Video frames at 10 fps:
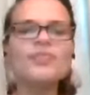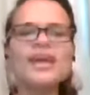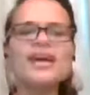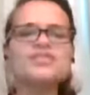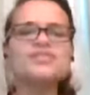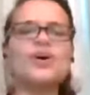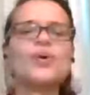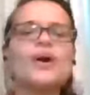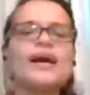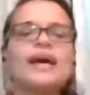and
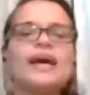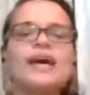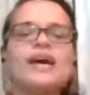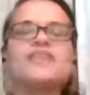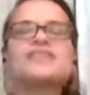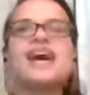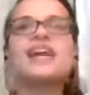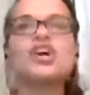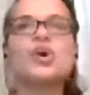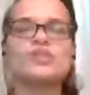so this
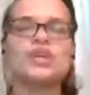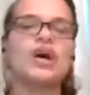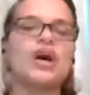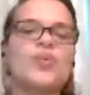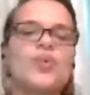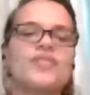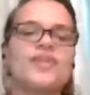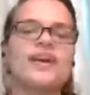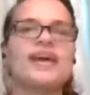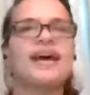kind of goes along with
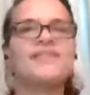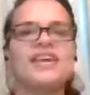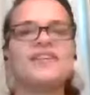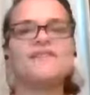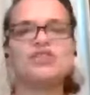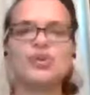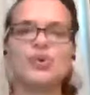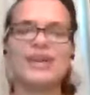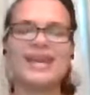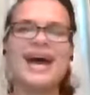like a kind of an
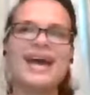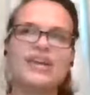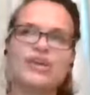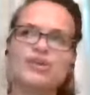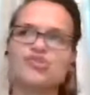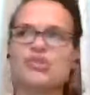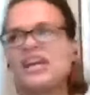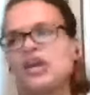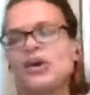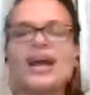inventory guide or
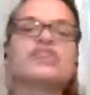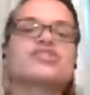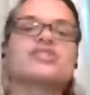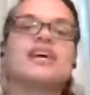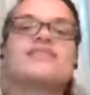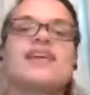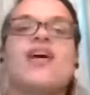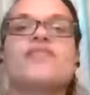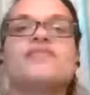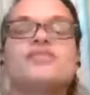training or exercise that I
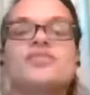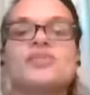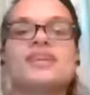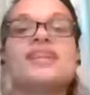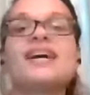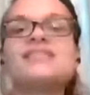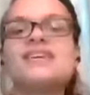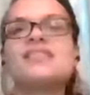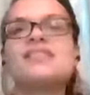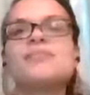often do with clients
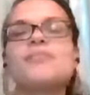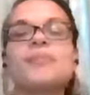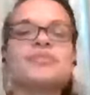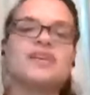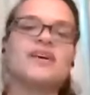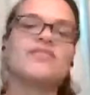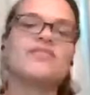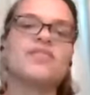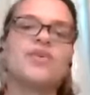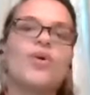and the members of
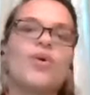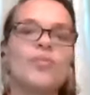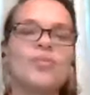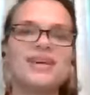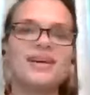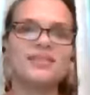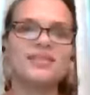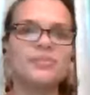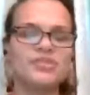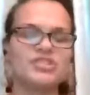the Whole Woman's Health
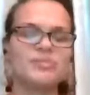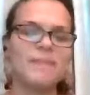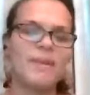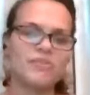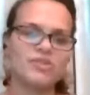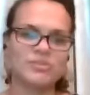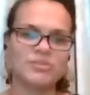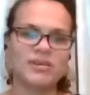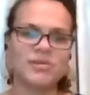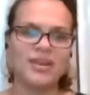Club, which is my membership
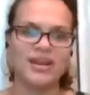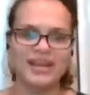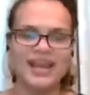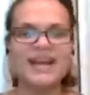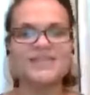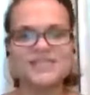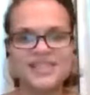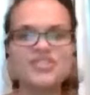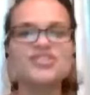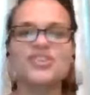community, kind of
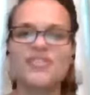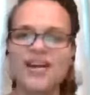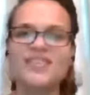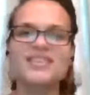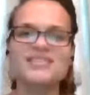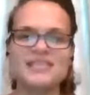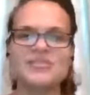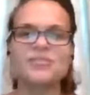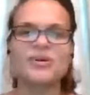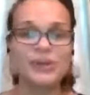centered around these
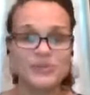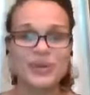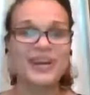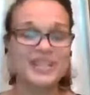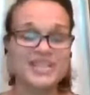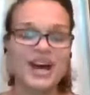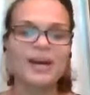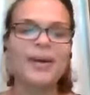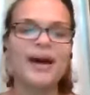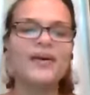seven pillars we're going to talk
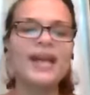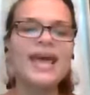about.